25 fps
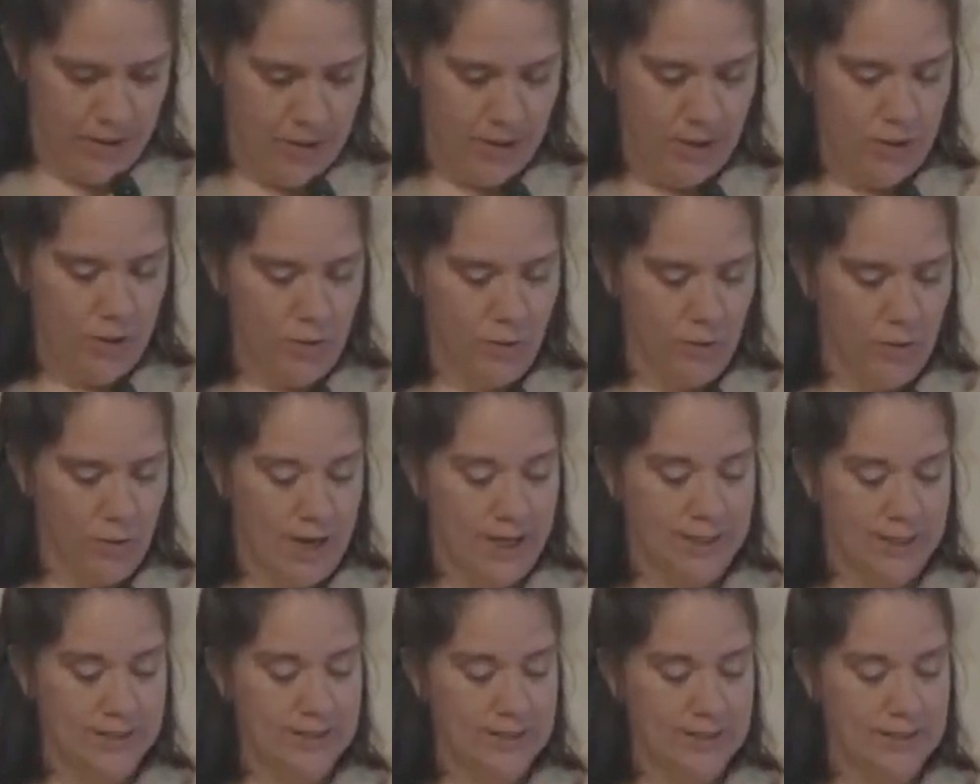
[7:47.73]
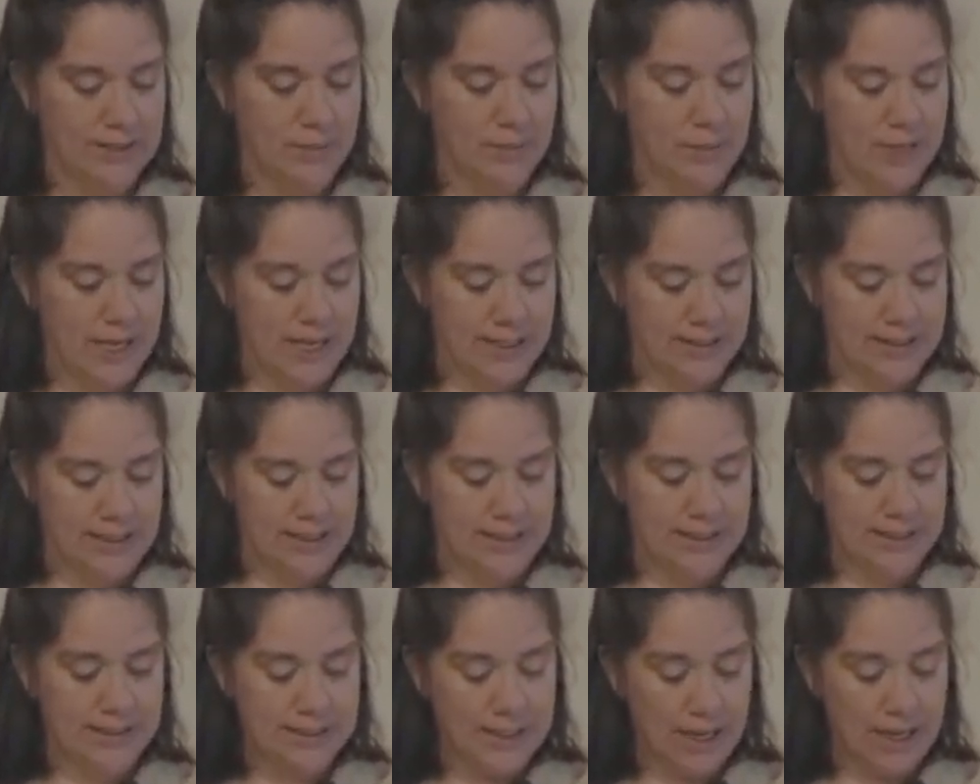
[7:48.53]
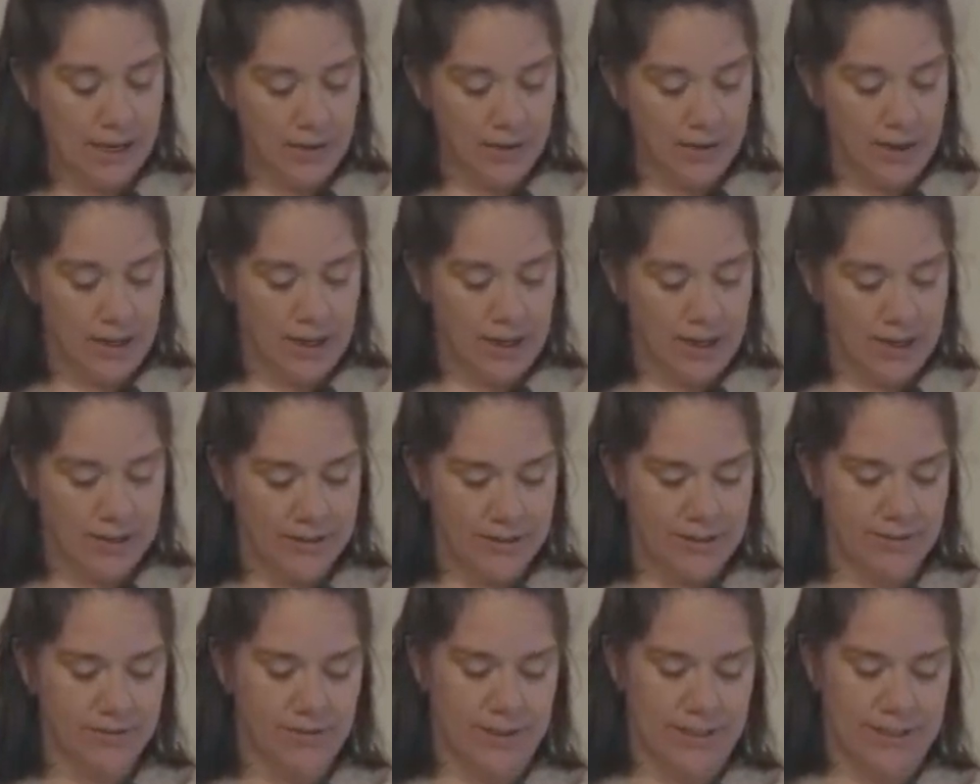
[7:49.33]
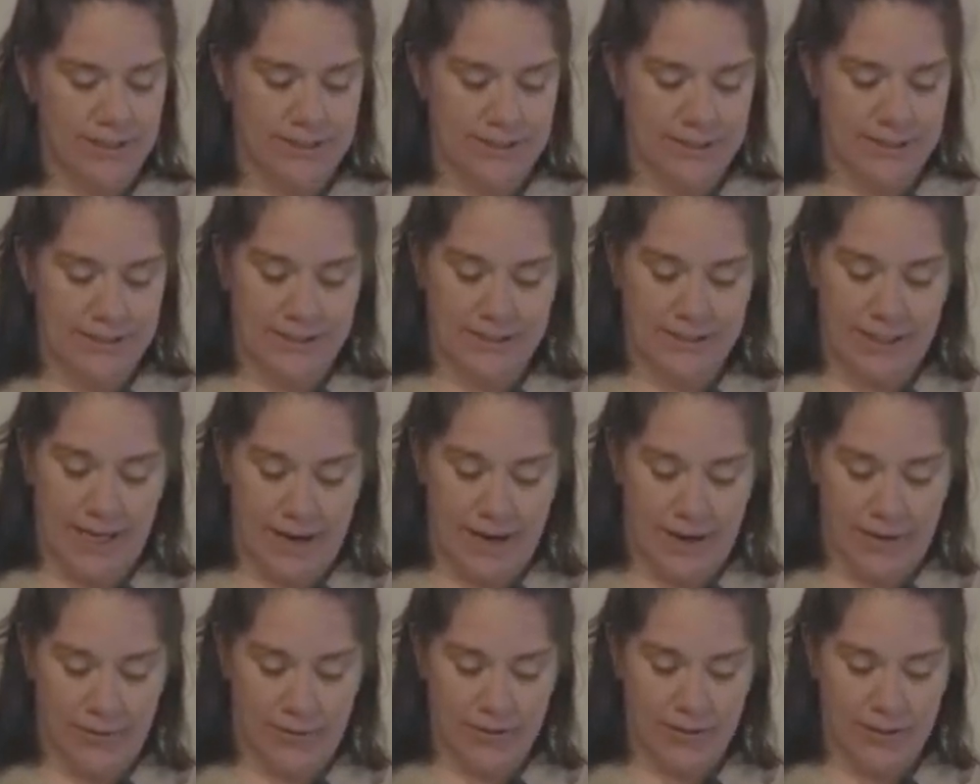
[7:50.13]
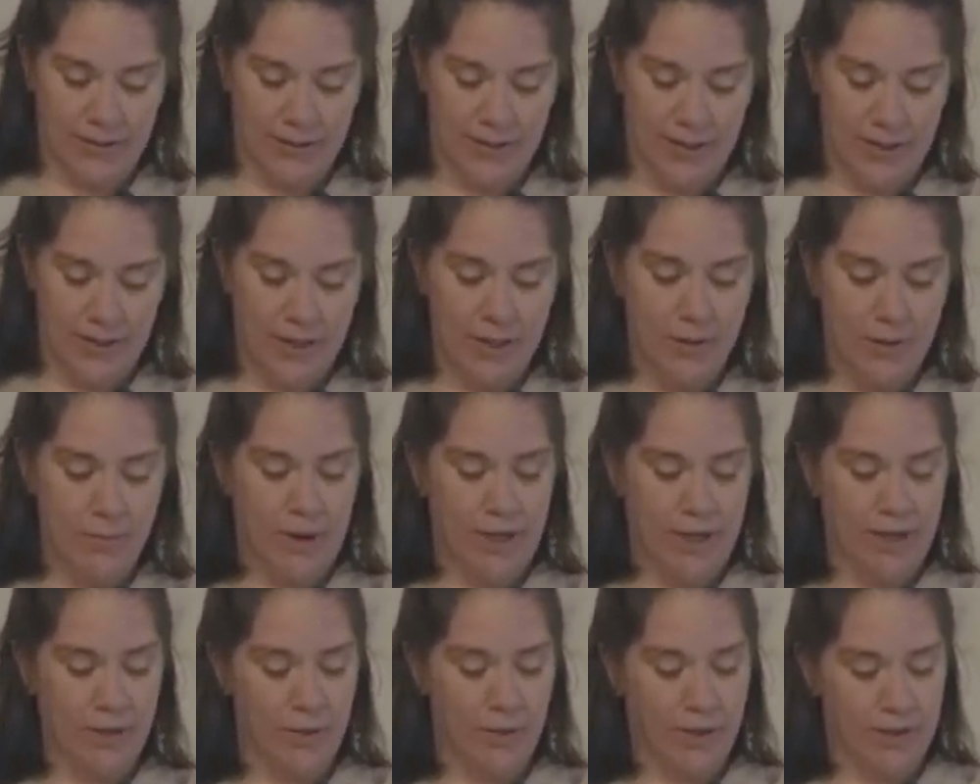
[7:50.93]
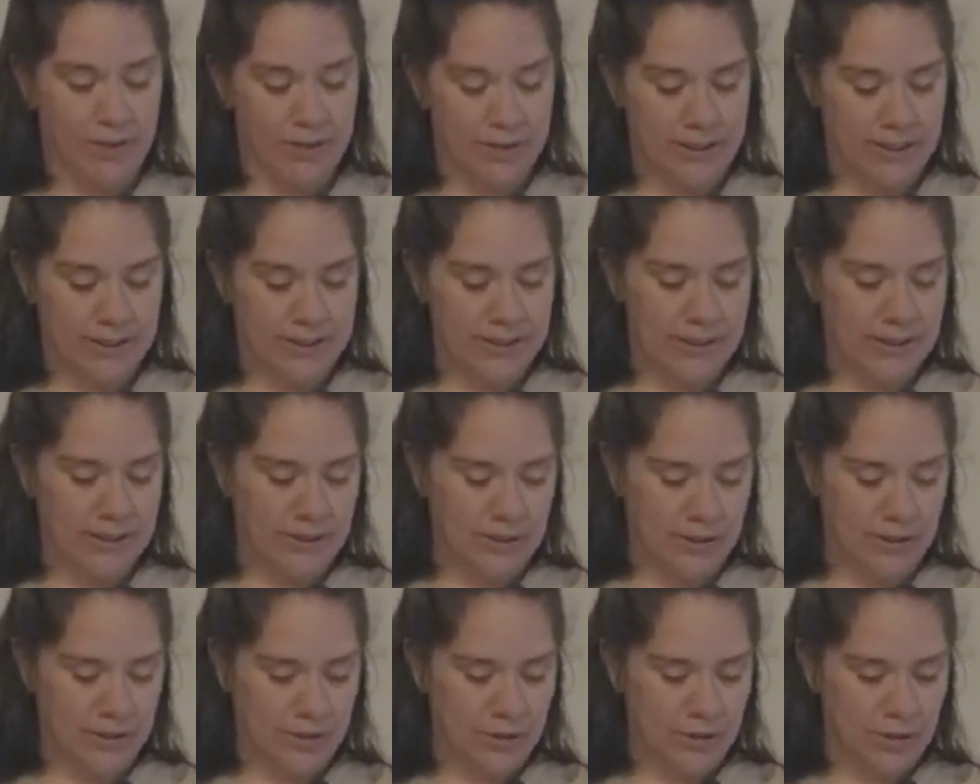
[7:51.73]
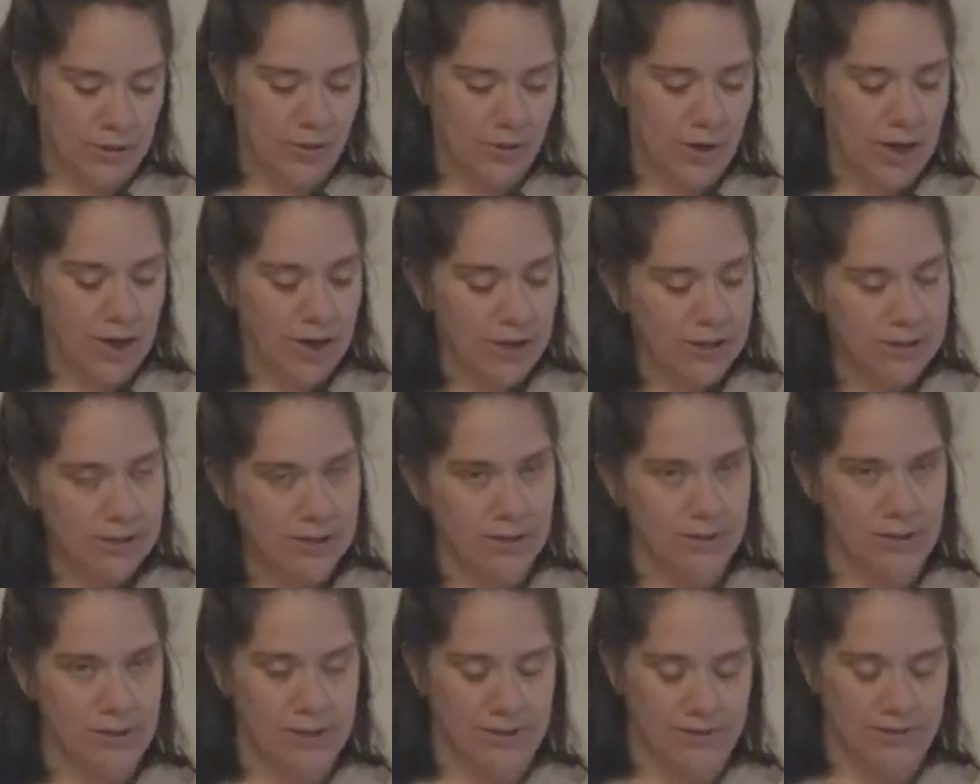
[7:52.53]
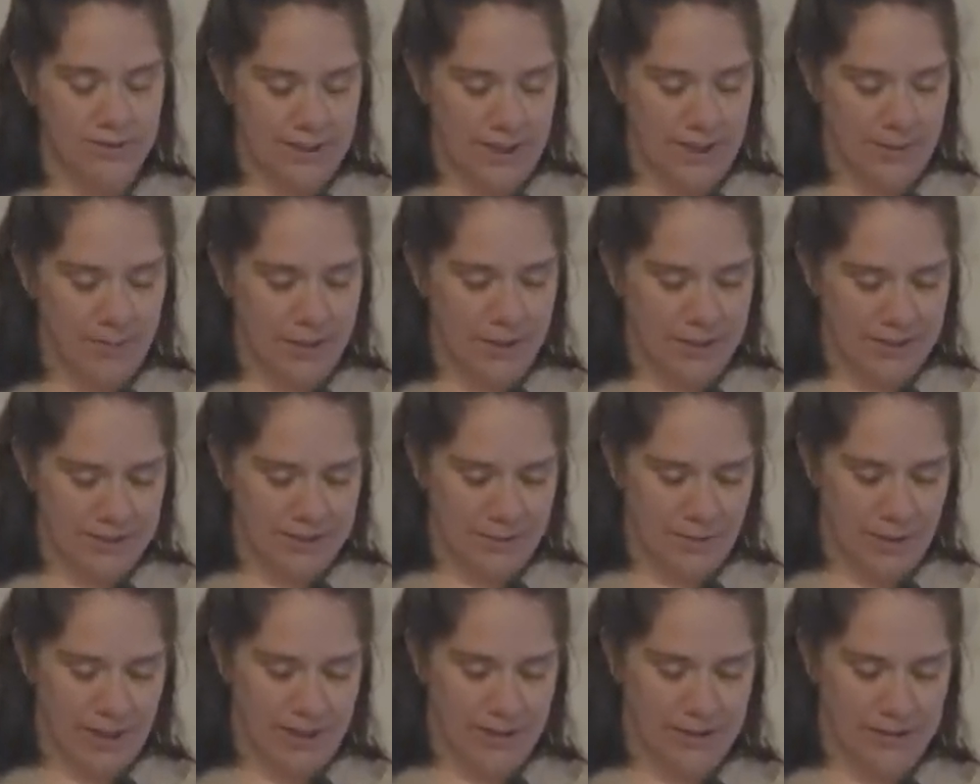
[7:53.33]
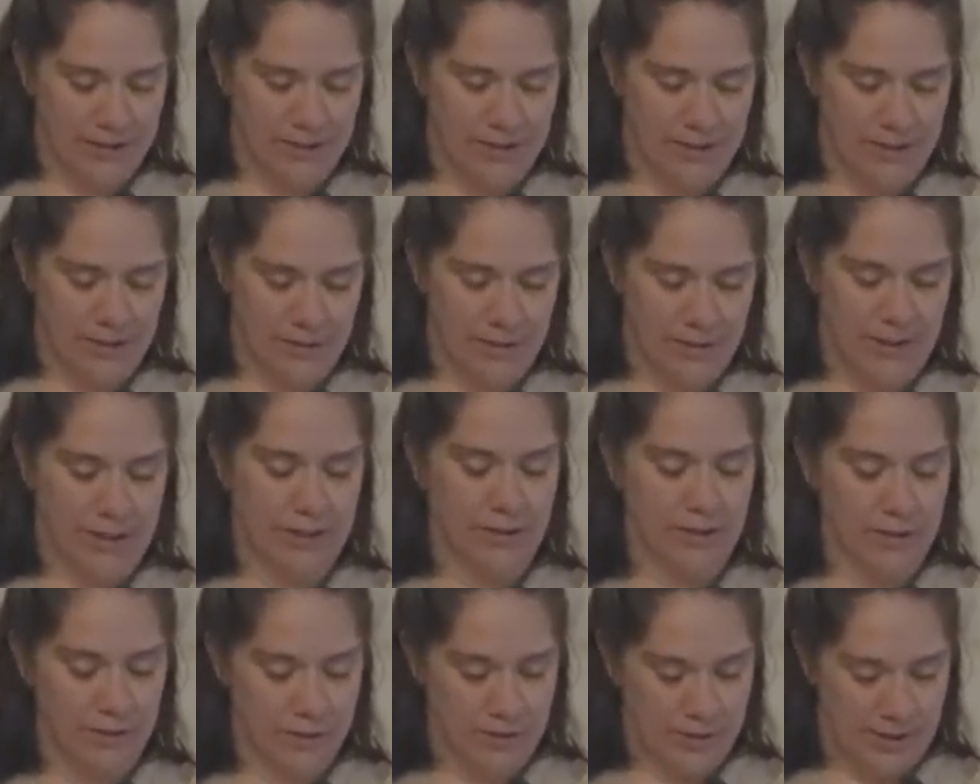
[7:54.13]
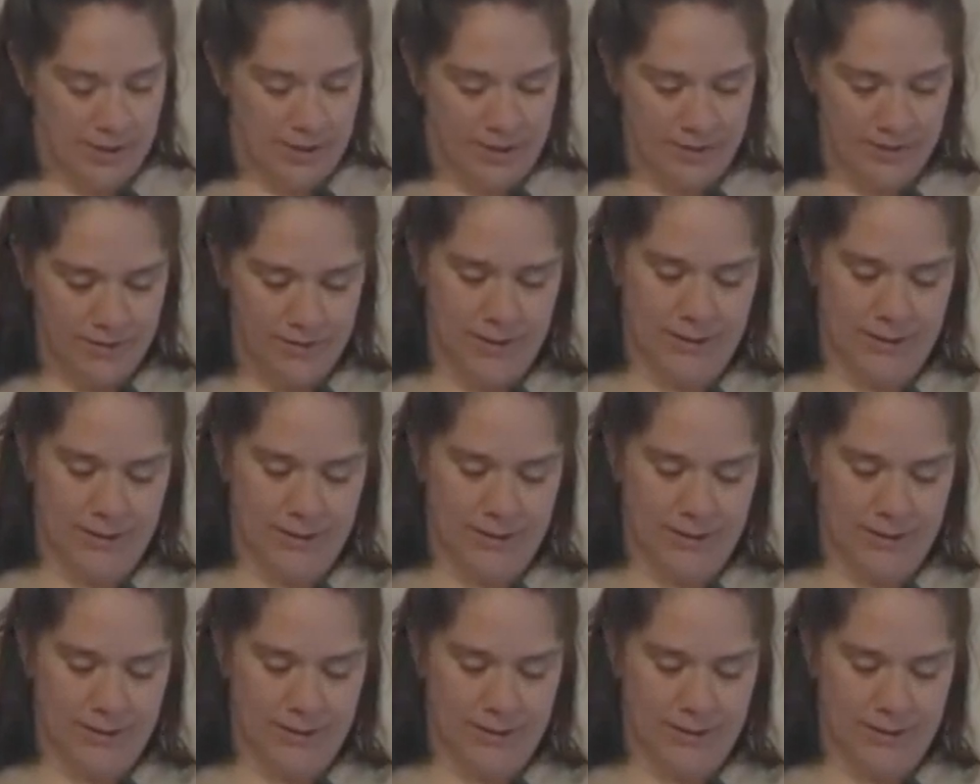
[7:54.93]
Whereas the BSA Scout Law defines a Scout by qualities that UU also lifts up and aspires to, including,